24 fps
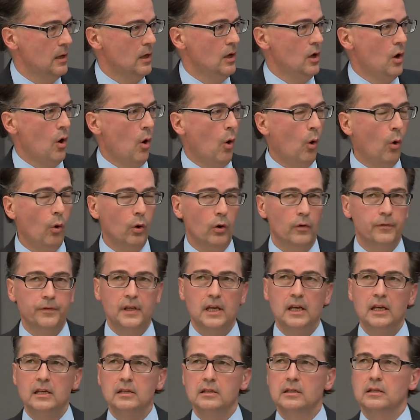All of
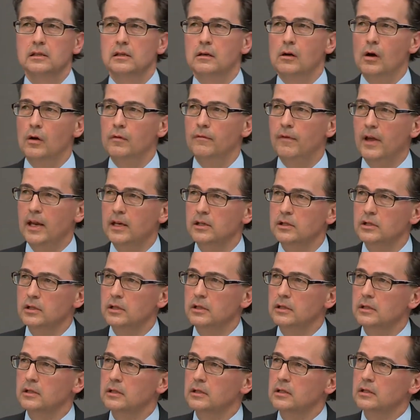these
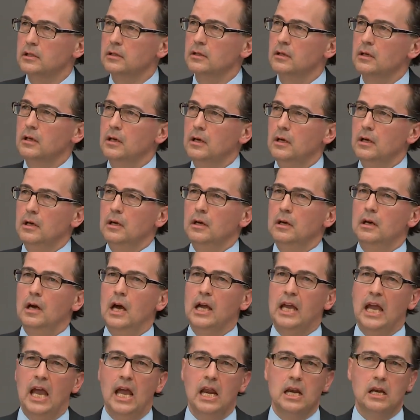conventions,
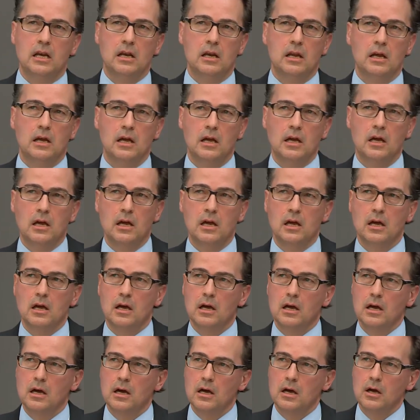again,
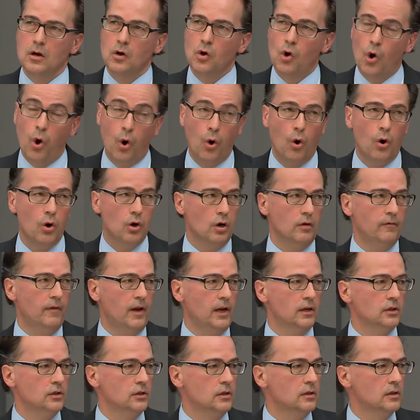core
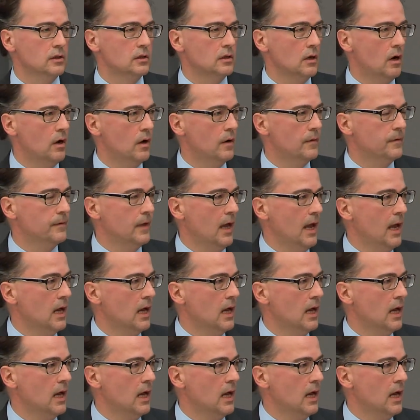conventions of the Hague